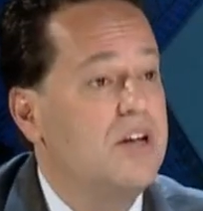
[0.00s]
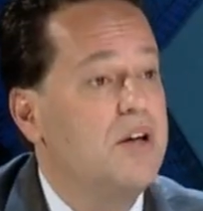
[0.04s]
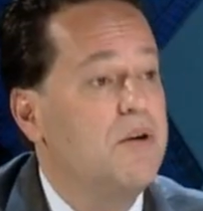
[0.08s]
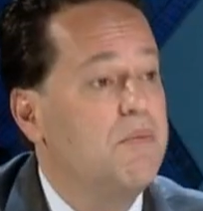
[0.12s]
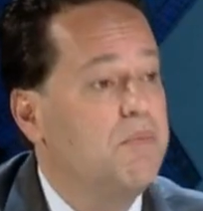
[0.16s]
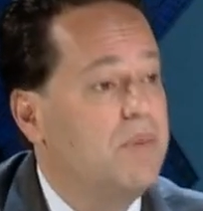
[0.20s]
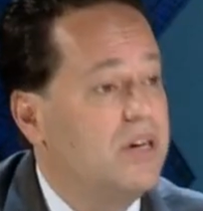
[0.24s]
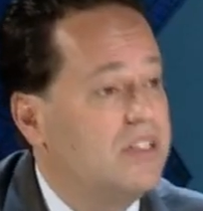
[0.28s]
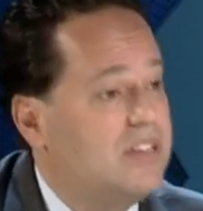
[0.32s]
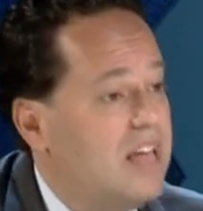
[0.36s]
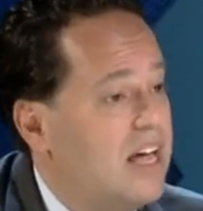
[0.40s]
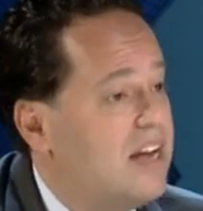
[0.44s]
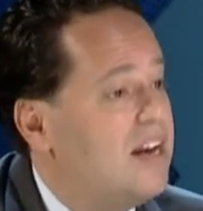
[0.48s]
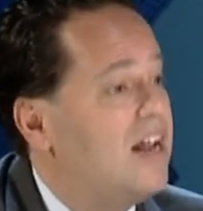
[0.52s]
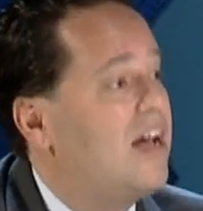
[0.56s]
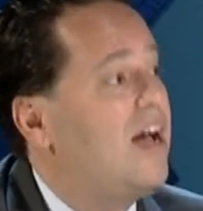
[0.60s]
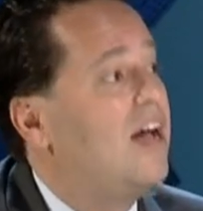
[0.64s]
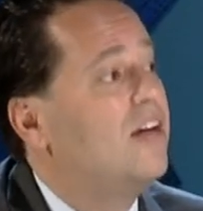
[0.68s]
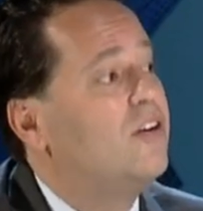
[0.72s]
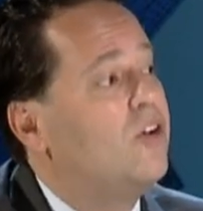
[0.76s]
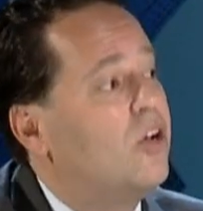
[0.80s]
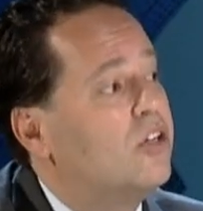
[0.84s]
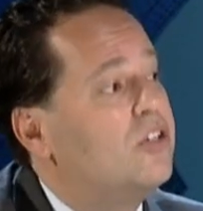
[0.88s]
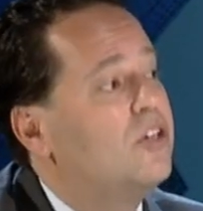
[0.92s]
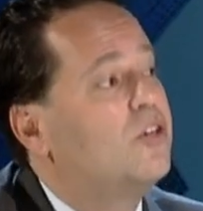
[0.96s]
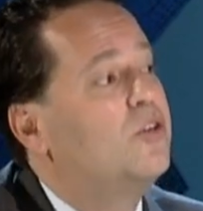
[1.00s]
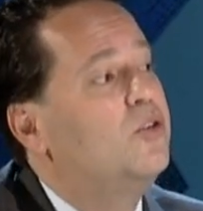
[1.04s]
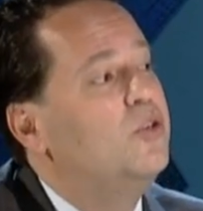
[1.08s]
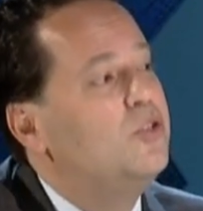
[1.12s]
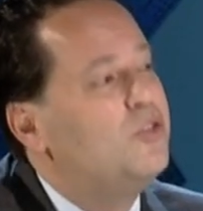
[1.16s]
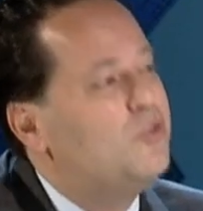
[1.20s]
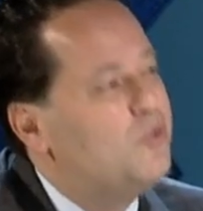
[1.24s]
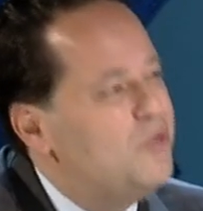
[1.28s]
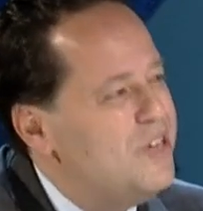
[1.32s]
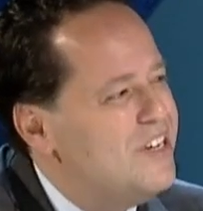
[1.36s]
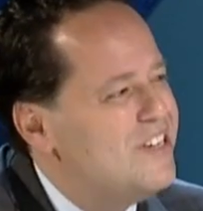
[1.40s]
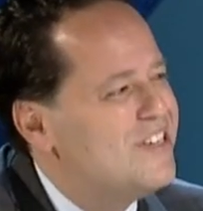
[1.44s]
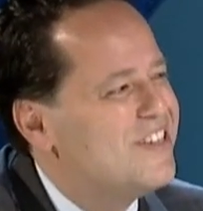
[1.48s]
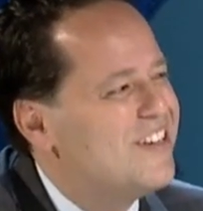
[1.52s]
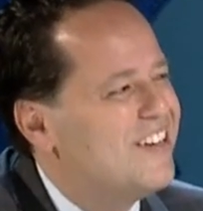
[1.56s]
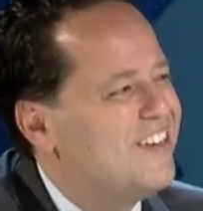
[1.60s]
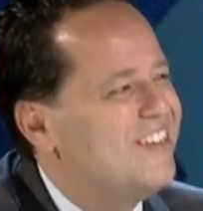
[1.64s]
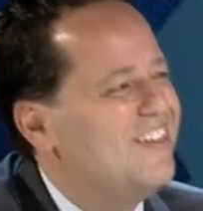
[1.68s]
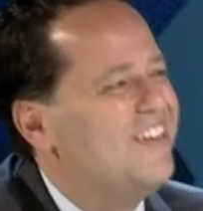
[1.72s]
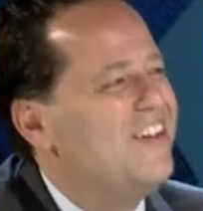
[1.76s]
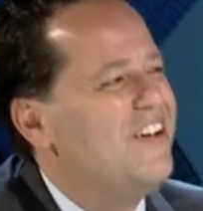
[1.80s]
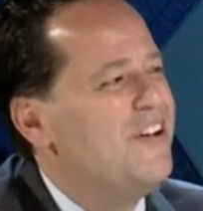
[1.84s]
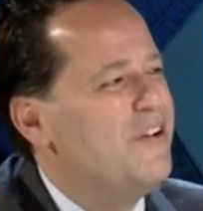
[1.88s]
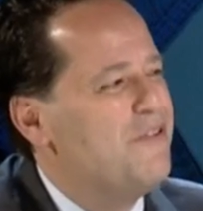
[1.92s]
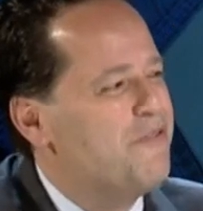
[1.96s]
But then another good reason
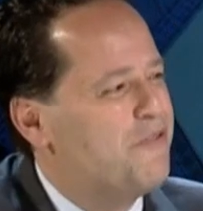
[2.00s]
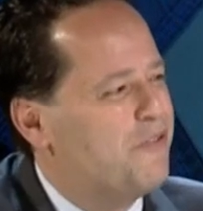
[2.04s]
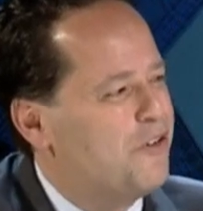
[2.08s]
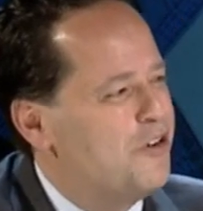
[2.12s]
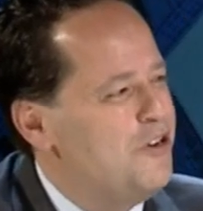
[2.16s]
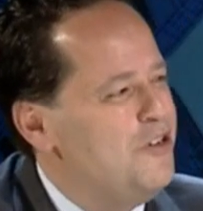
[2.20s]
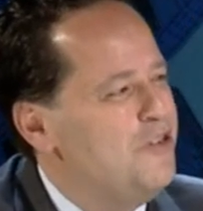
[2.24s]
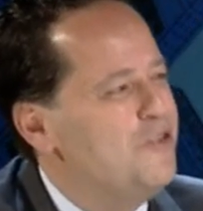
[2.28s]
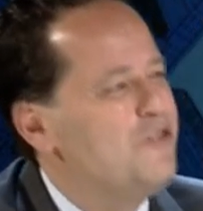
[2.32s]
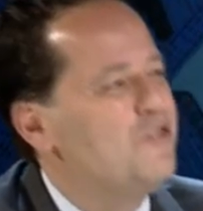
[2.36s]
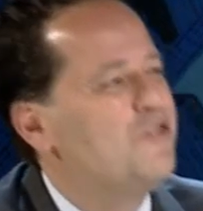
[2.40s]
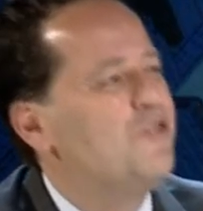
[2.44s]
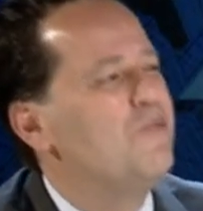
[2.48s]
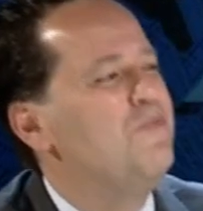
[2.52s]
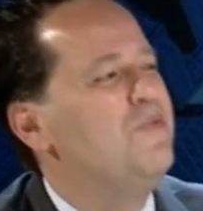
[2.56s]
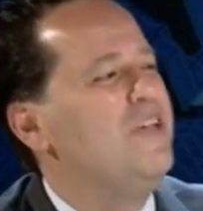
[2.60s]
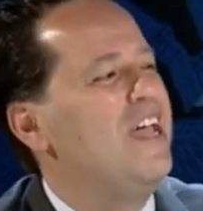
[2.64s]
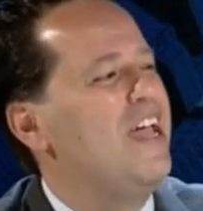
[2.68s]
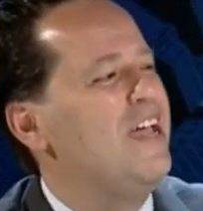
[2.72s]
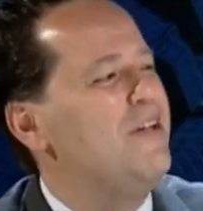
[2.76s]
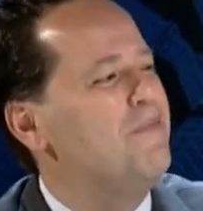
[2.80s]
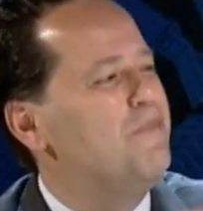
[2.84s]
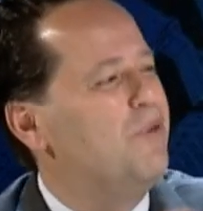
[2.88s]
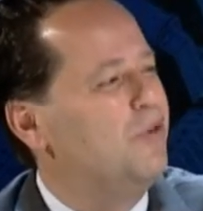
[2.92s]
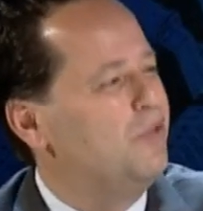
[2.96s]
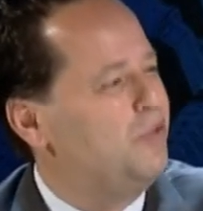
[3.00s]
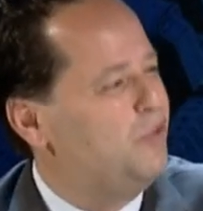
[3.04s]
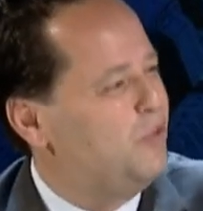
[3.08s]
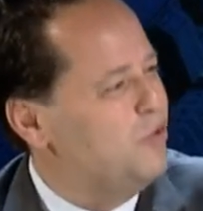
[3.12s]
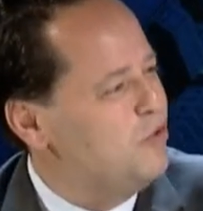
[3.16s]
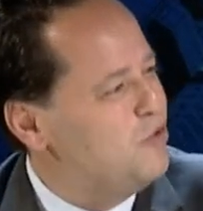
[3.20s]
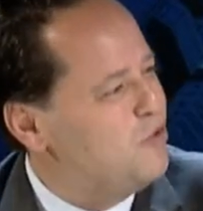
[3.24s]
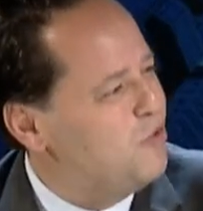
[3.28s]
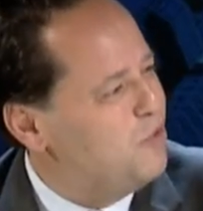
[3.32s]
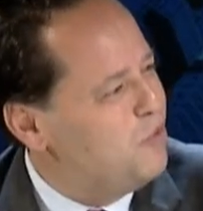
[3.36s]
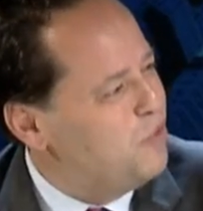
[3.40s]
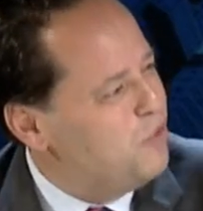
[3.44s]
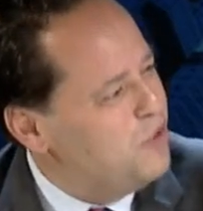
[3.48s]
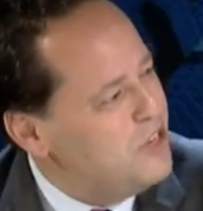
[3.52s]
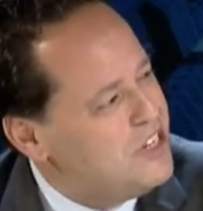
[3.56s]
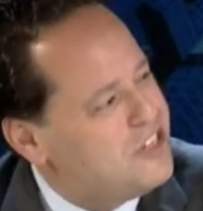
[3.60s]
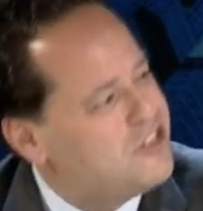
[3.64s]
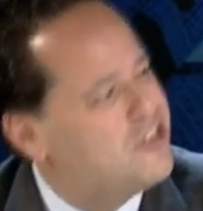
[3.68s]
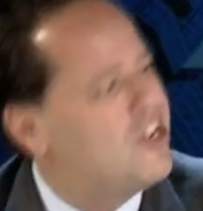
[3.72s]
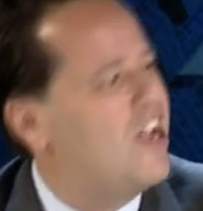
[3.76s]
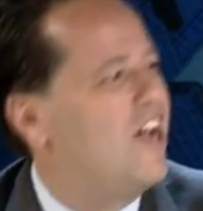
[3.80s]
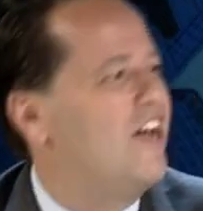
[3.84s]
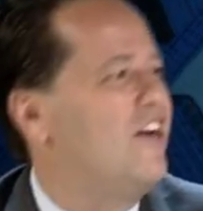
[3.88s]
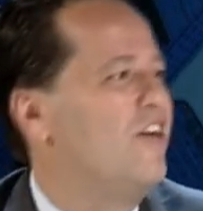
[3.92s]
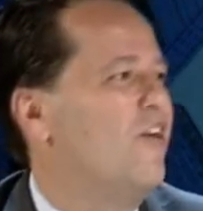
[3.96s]
for you to be able to
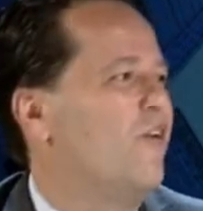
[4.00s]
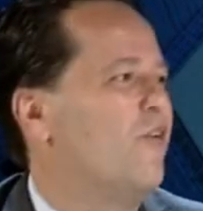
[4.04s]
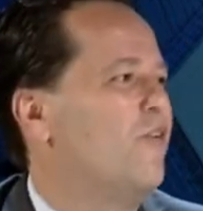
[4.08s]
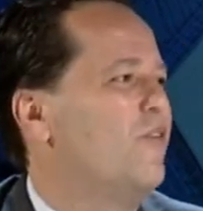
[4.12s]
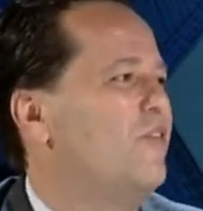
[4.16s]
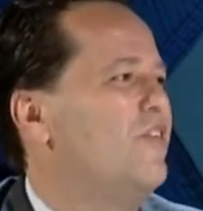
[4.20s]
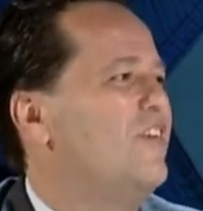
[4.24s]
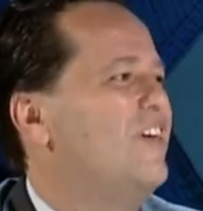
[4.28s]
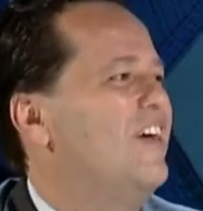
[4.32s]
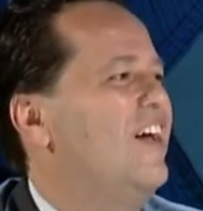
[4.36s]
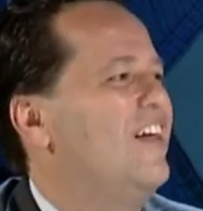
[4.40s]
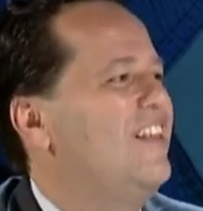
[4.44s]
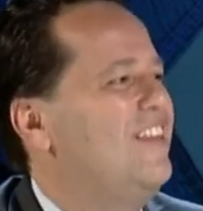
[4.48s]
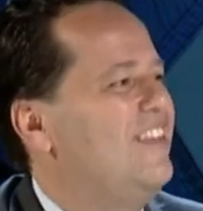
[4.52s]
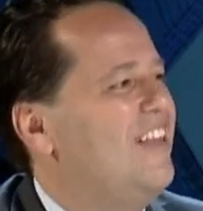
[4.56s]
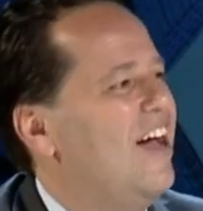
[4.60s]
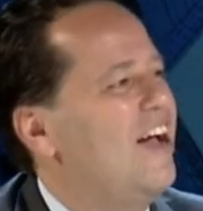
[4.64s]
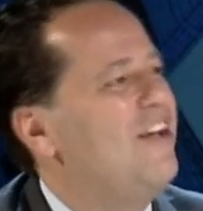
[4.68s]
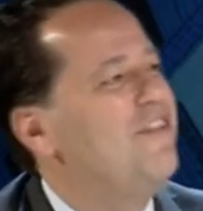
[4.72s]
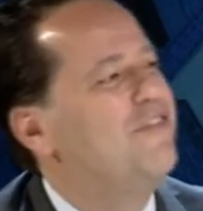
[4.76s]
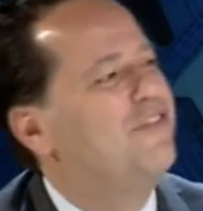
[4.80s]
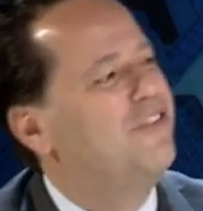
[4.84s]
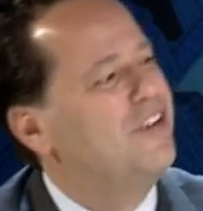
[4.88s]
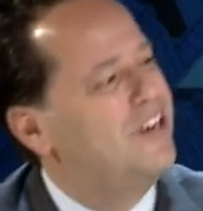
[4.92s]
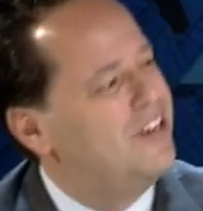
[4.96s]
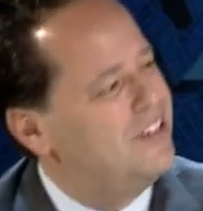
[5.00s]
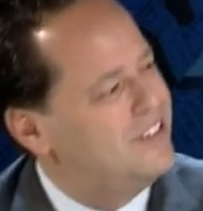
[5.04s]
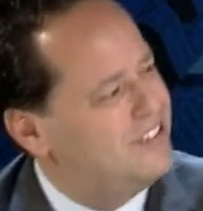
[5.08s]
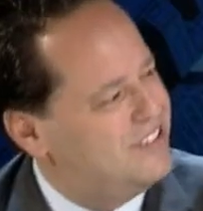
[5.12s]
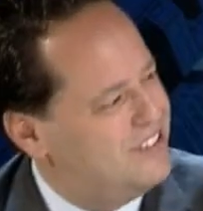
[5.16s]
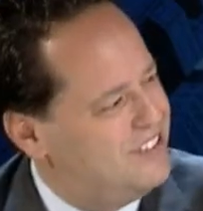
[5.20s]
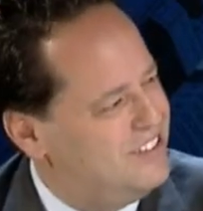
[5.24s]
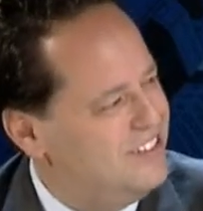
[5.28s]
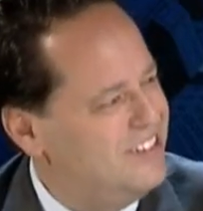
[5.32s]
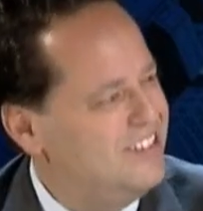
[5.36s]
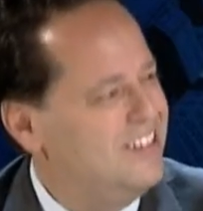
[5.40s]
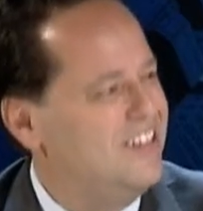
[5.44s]
rechannel and divert